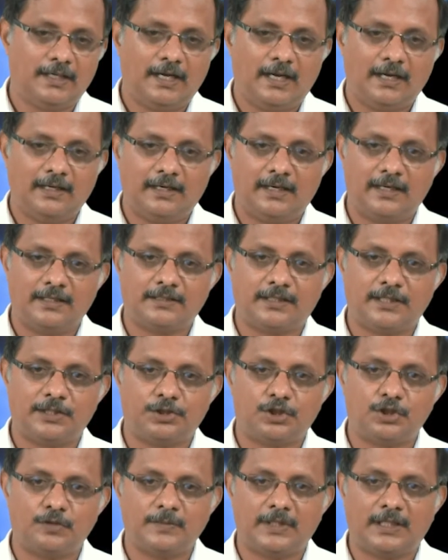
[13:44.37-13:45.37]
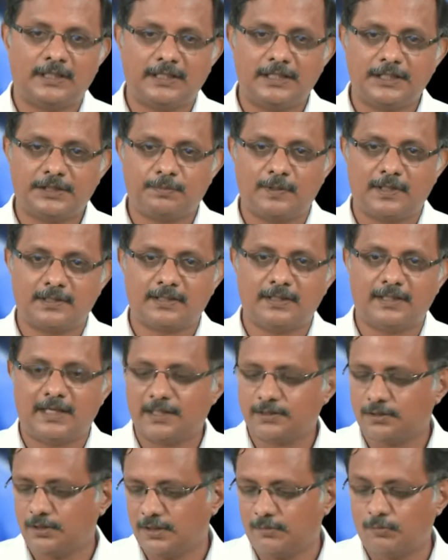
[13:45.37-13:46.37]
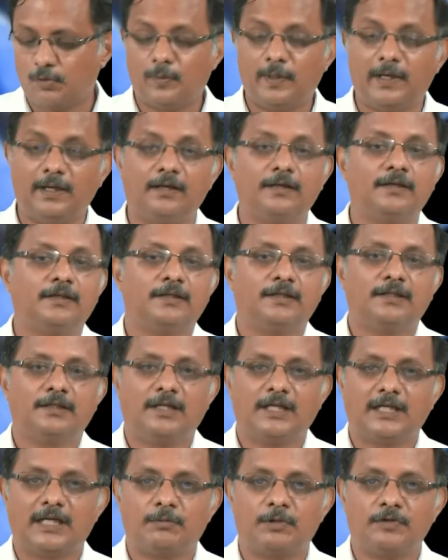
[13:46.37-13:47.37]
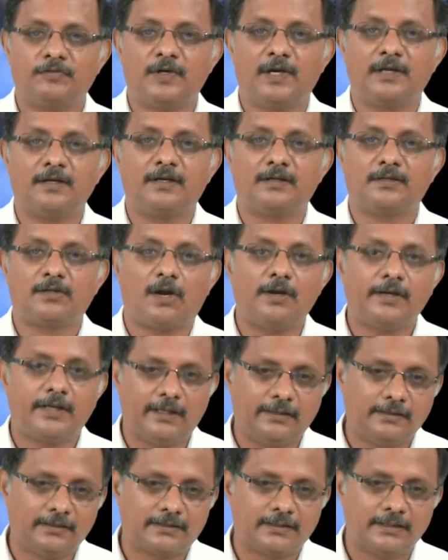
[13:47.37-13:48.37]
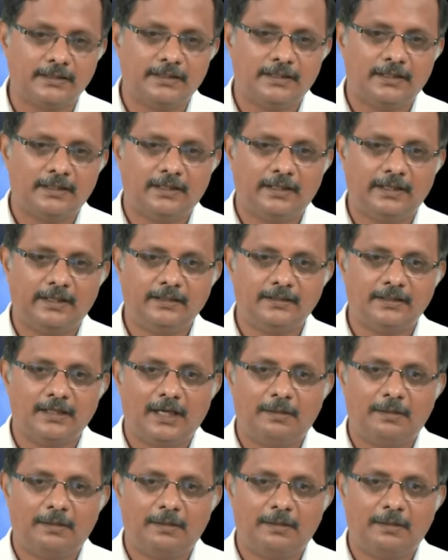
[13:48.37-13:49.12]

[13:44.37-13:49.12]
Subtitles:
and let us assume that each person has on the mobile like about few hundred contacts, right.